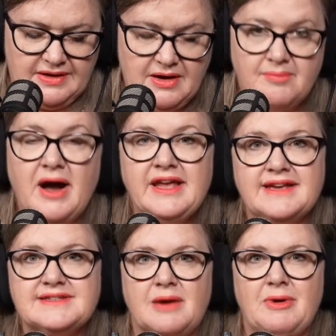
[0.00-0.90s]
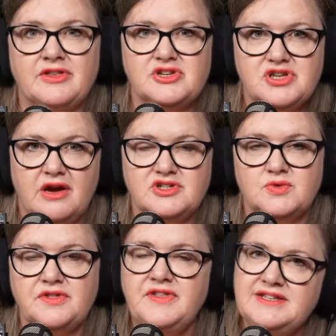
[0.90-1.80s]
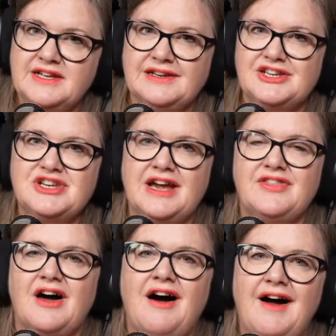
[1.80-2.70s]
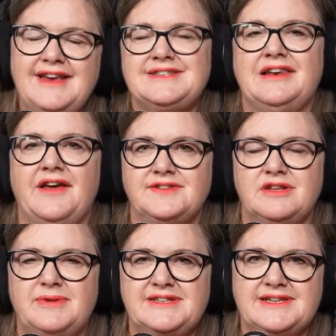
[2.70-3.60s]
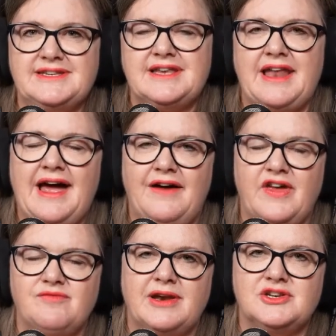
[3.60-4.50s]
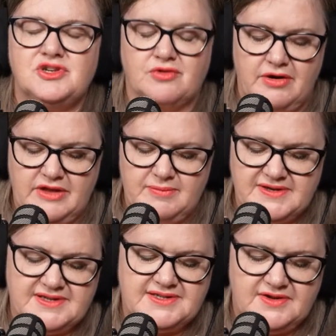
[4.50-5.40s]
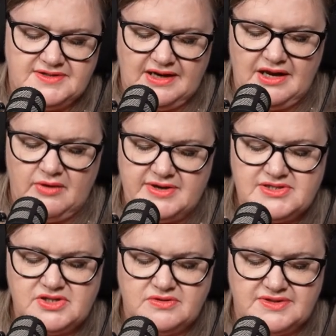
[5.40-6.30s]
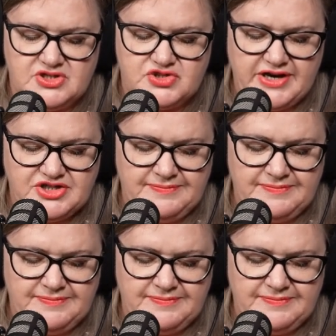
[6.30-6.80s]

My guests come onto the show to authentically share the highs and lows of the business and how they've managed to grow their business using EOS tools and traction.